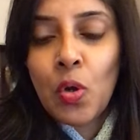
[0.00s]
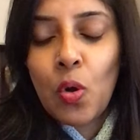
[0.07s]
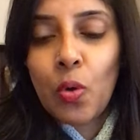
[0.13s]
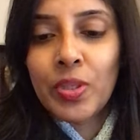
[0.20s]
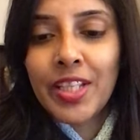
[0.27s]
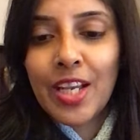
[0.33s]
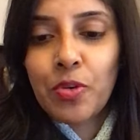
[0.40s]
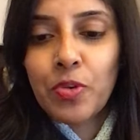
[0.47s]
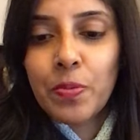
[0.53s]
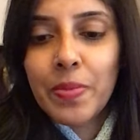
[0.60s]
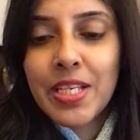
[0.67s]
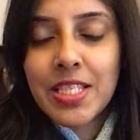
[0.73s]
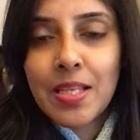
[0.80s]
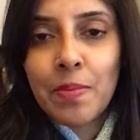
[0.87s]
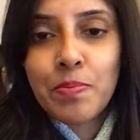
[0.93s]
or there could be
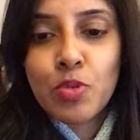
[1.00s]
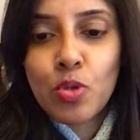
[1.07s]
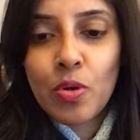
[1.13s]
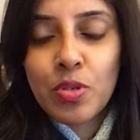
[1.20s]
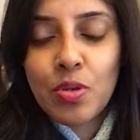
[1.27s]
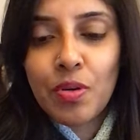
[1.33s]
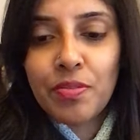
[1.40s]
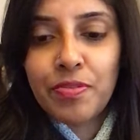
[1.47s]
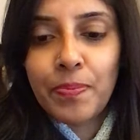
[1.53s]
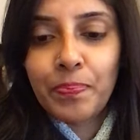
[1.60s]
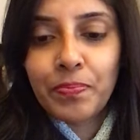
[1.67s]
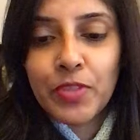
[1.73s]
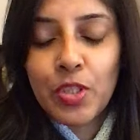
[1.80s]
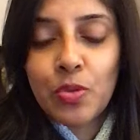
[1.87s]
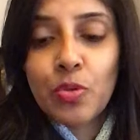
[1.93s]
some sort of
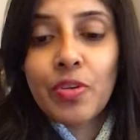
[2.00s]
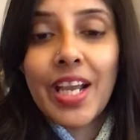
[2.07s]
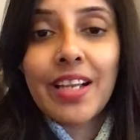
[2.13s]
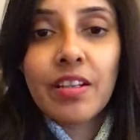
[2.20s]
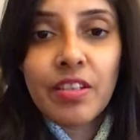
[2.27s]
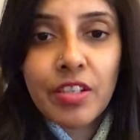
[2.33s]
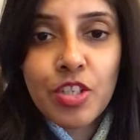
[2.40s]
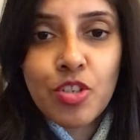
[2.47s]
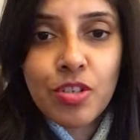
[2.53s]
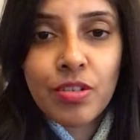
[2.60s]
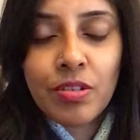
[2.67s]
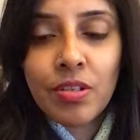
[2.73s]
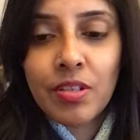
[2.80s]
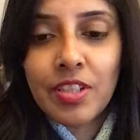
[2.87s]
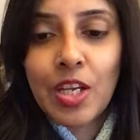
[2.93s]
you know
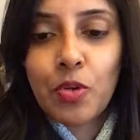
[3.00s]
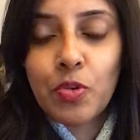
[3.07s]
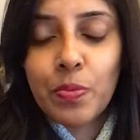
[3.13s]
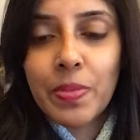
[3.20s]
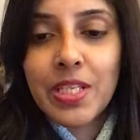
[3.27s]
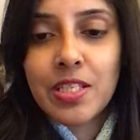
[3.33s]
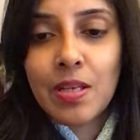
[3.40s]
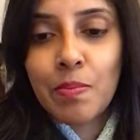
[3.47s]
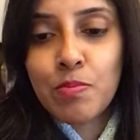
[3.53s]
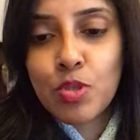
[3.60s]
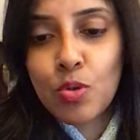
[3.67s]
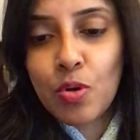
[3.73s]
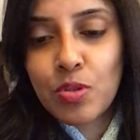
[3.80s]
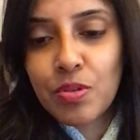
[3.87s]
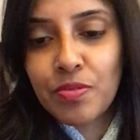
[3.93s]
recognition there could be some
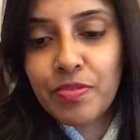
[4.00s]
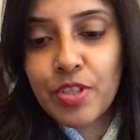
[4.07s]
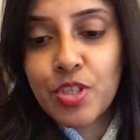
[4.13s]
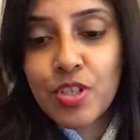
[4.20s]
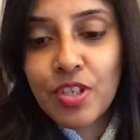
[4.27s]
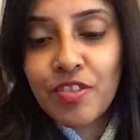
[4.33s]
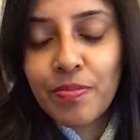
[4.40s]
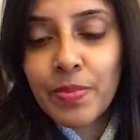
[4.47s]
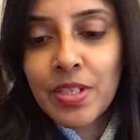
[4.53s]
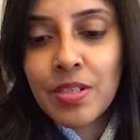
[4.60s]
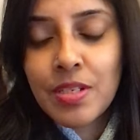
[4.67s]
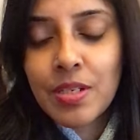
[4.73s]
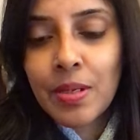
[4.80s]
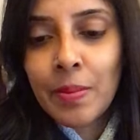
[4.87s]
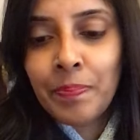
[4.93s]
sort of
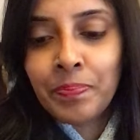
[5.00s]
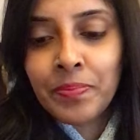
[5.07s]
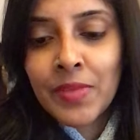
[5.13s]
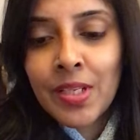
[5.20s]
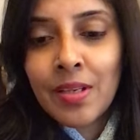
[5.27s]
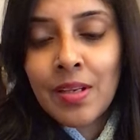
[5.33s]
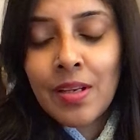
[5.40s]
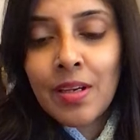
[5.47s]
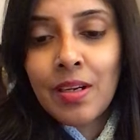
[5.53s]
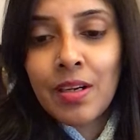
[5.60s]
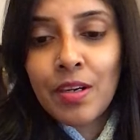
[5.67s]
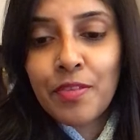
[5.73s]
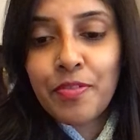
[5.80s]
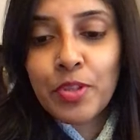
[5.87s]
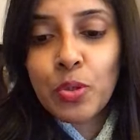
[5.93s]
achievement uh,
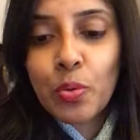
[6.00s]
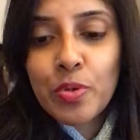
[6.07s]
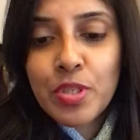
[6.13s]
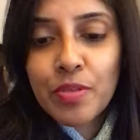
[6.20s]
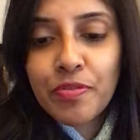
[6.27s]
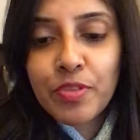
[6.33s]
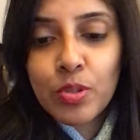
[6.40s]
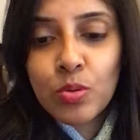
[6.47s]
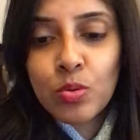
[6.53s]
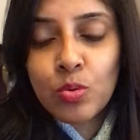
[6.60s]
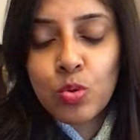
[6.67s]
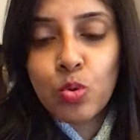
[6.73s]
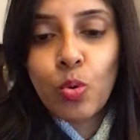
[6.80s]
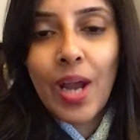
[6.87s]
for those of you who